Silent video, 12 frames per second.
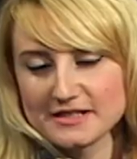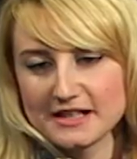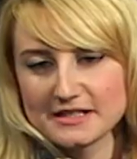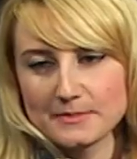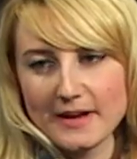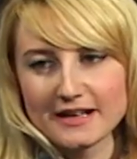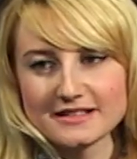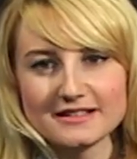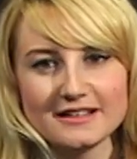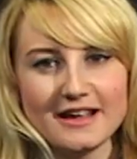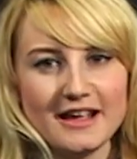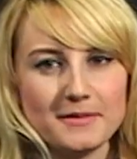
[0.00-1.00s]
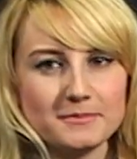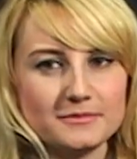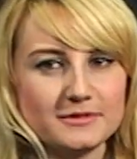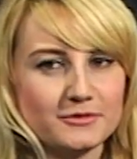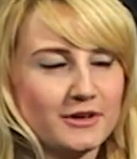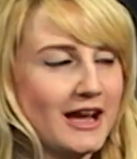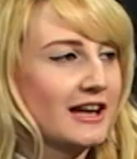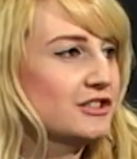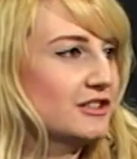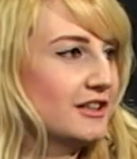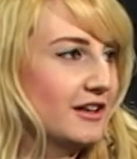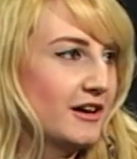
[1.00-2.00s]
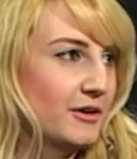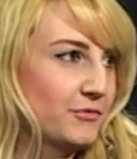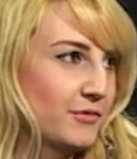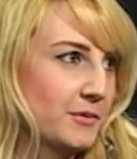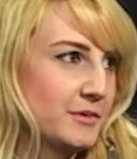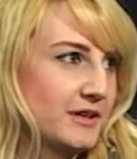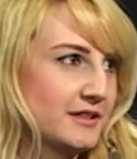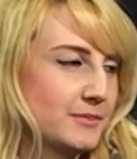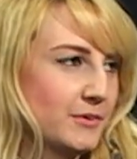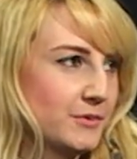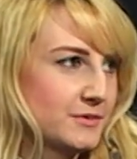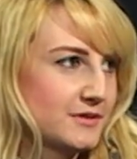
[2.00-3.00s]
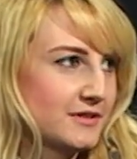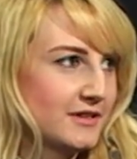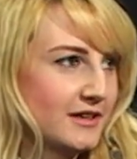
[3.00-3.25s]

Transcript: expecting the reaction I got from it, I suppose.